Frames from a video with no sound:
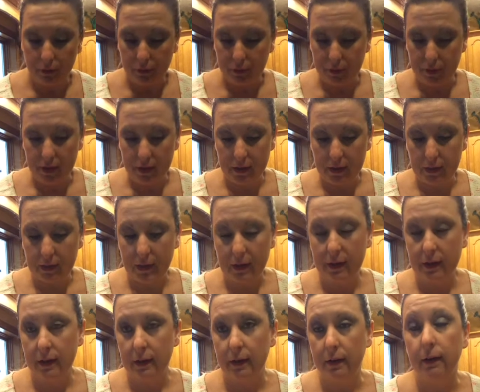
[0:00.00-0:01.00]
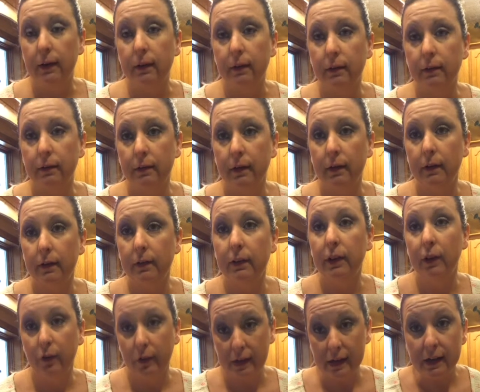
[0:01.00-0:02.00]

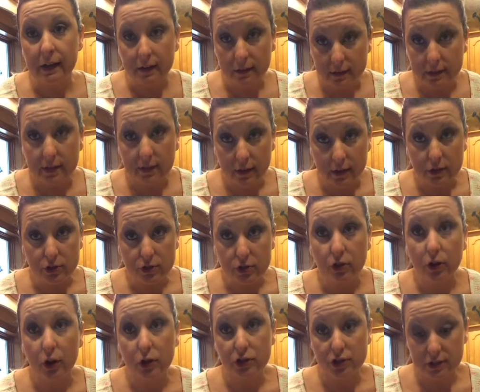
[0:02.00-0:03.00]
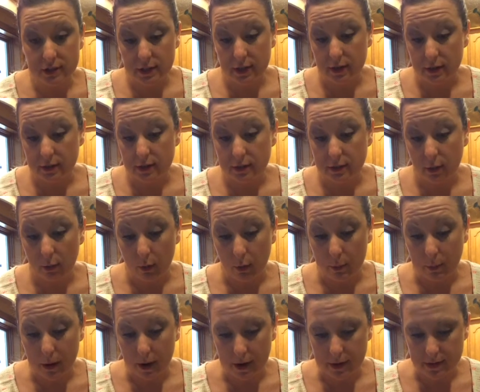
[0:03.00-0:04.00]
they'll still eat sugar, just in a slower
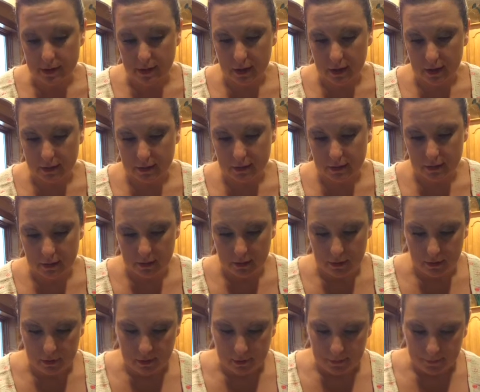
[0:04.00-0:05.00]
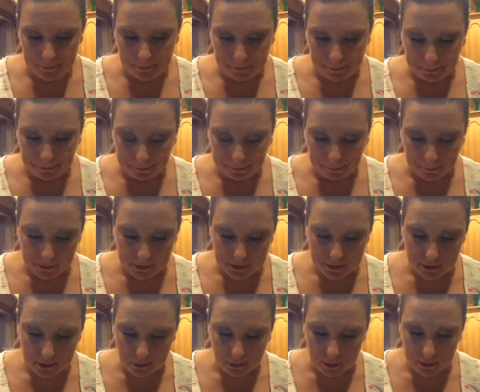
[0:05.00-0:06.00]
process.
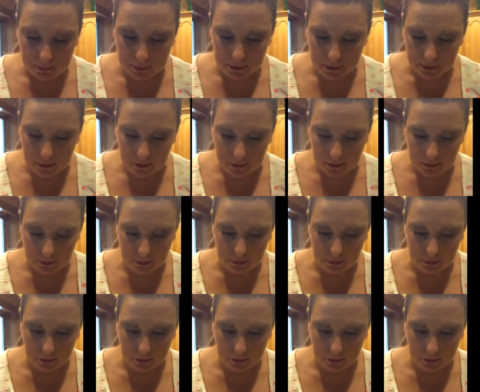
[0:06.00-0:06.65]
So I'm gonna